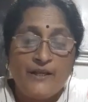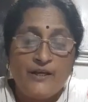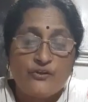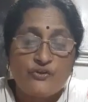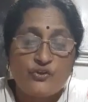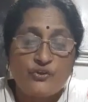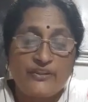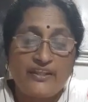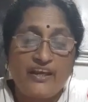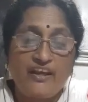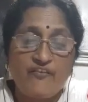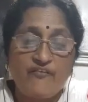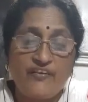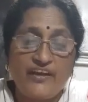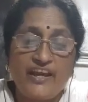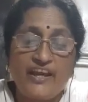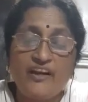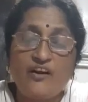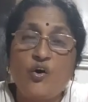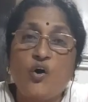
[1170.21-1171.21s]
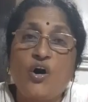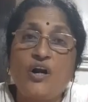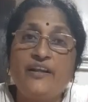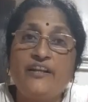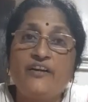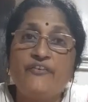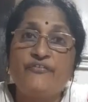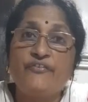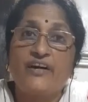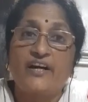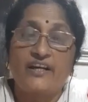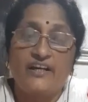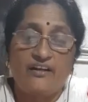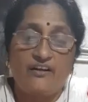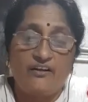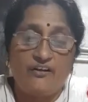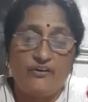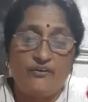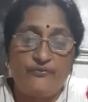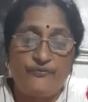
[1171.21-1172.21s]
So they wear all the
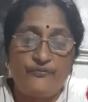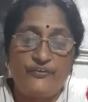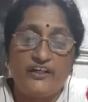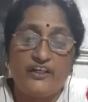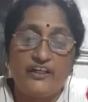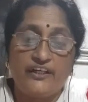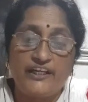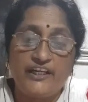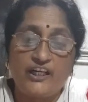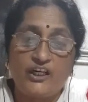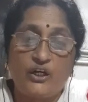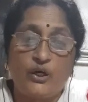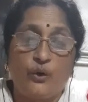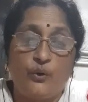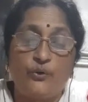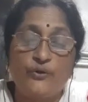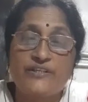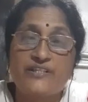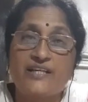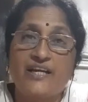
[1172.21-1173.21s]
furry clothes,